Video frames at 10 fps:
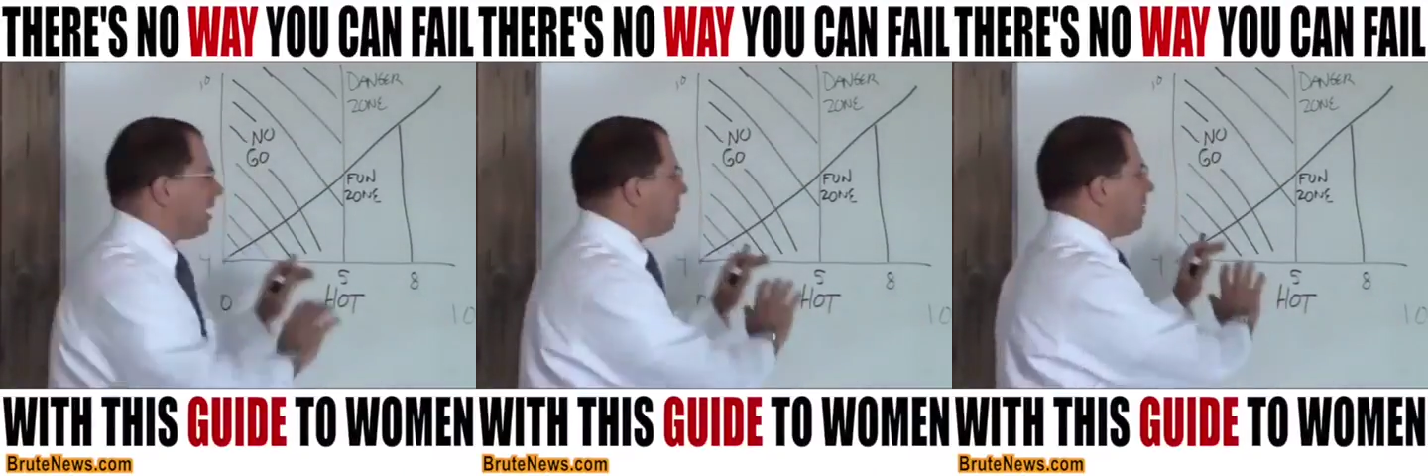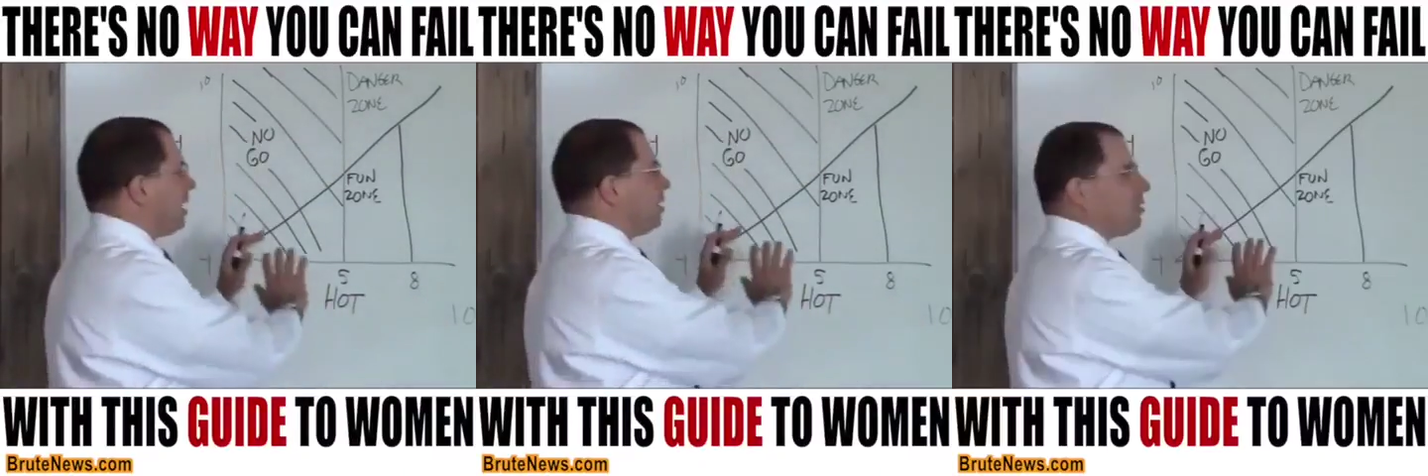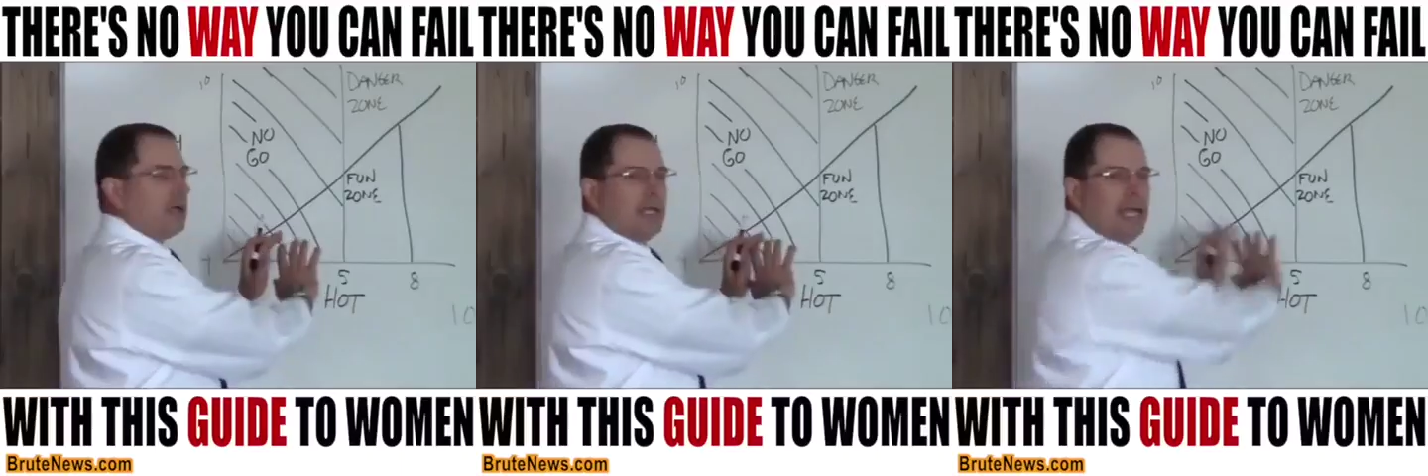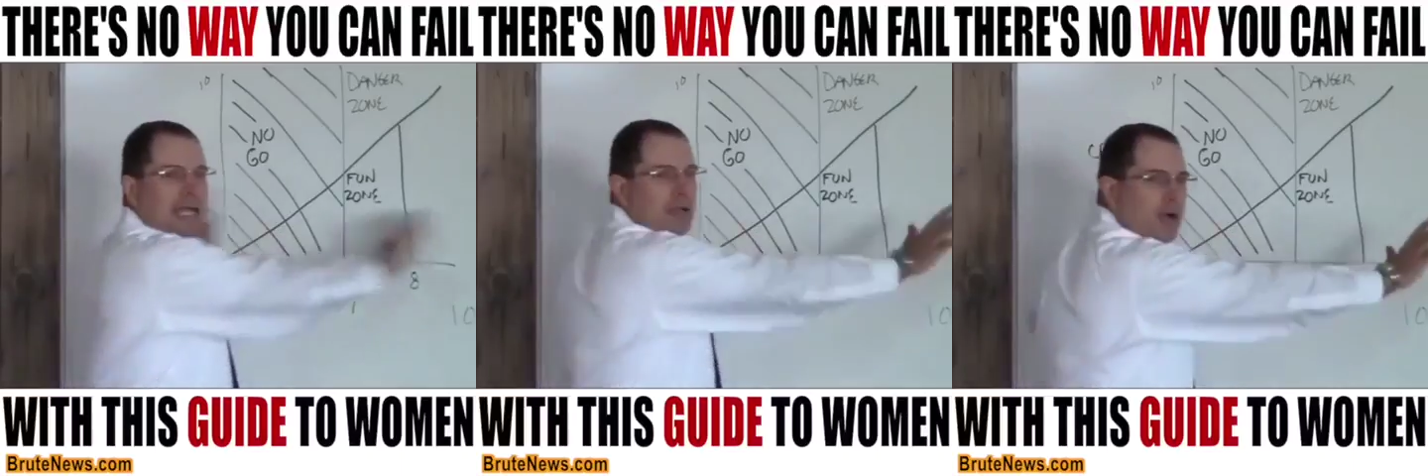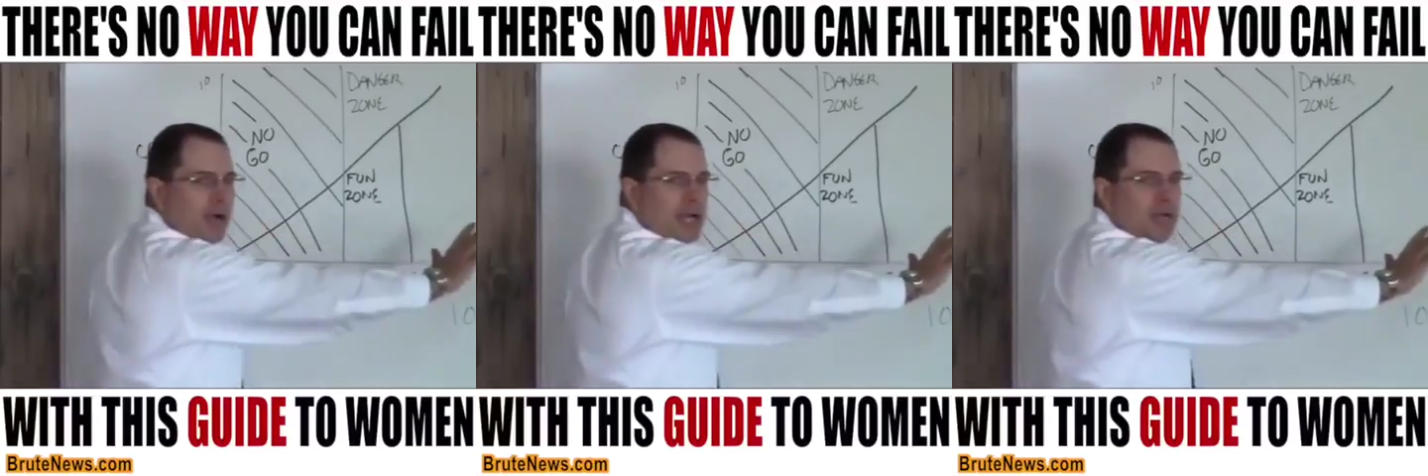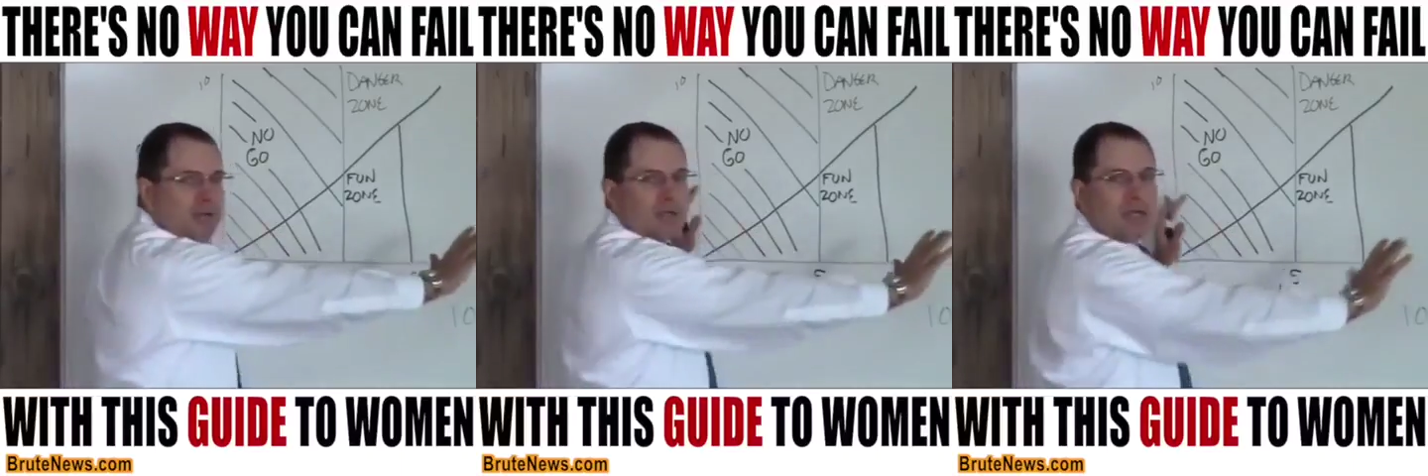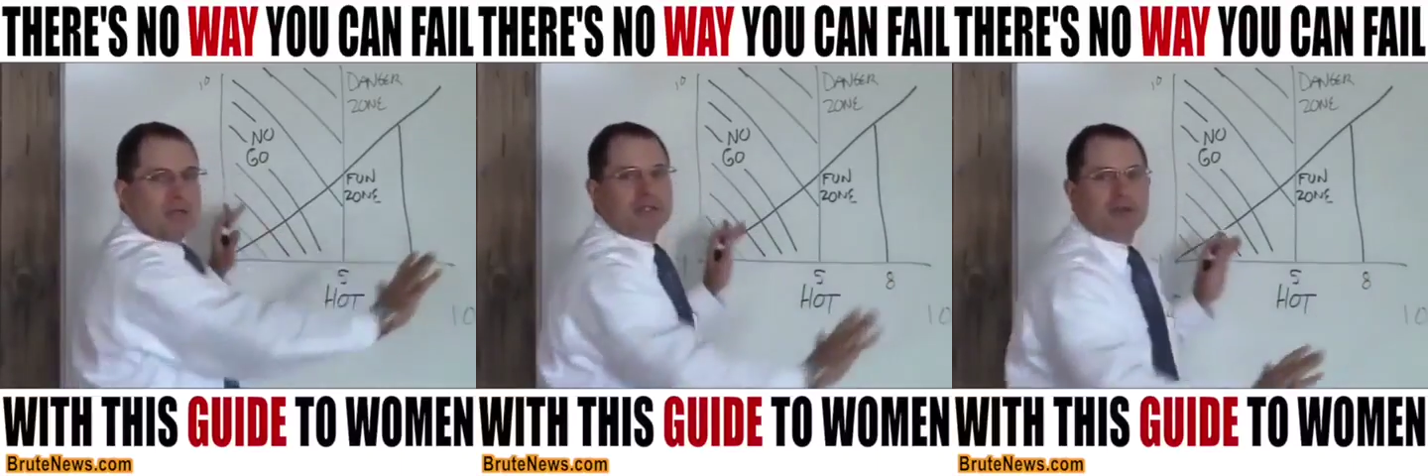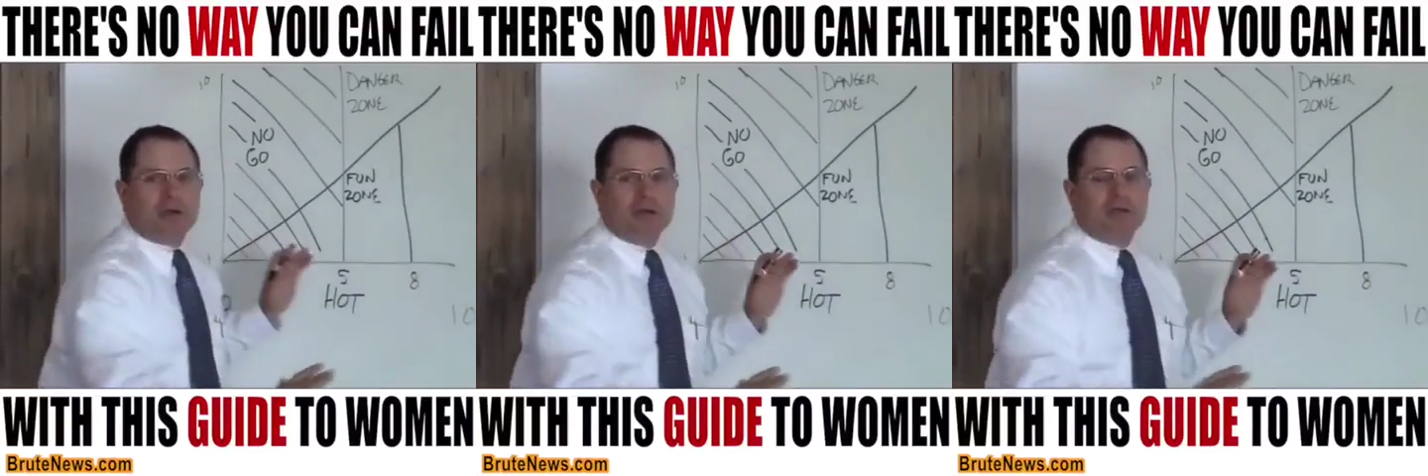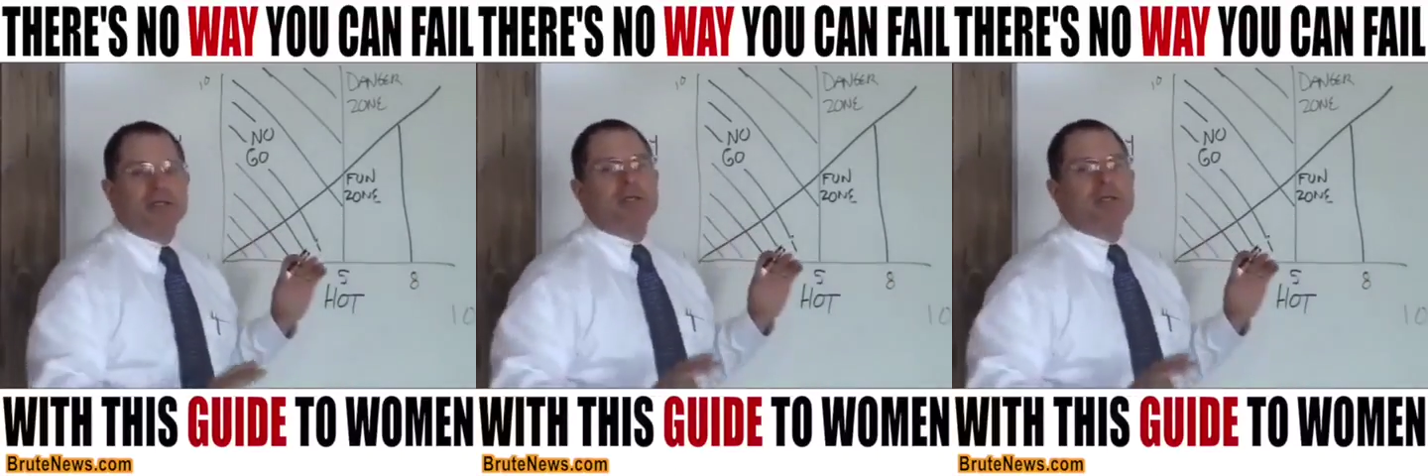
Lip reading: and appear anywhere else on the chart.